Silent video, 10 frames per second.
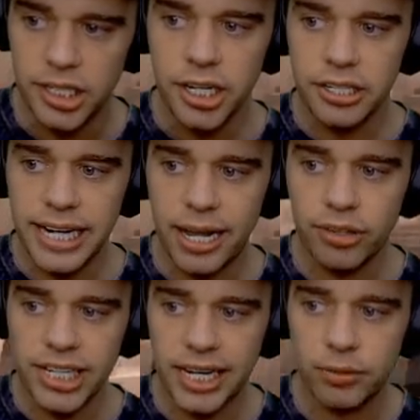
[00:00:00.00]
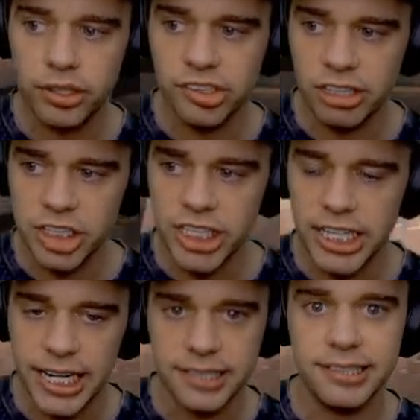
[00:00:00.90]
now the counters are actually
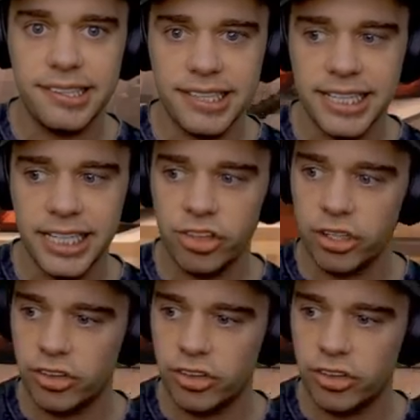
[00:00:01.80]
connected to the kitchen.